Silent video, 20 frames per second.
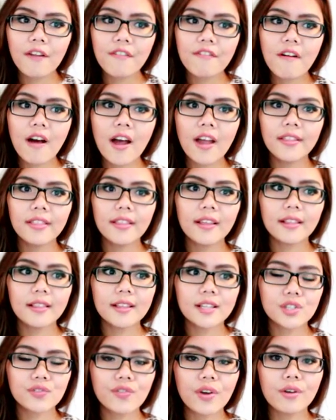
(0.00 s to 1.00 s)
I find that
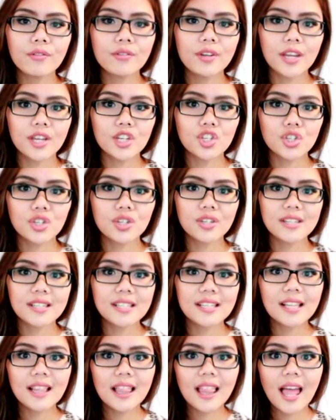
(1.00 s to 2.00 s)
this foundation
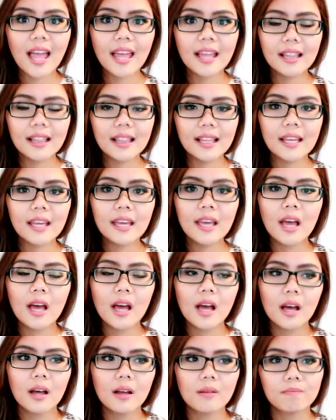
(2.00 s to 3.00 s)
is slightly
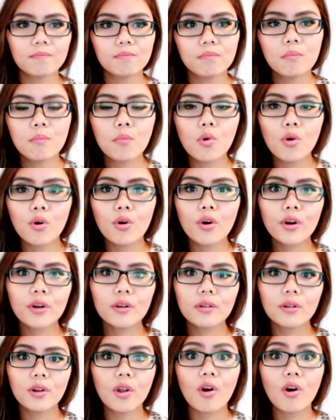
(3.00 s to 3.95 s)
more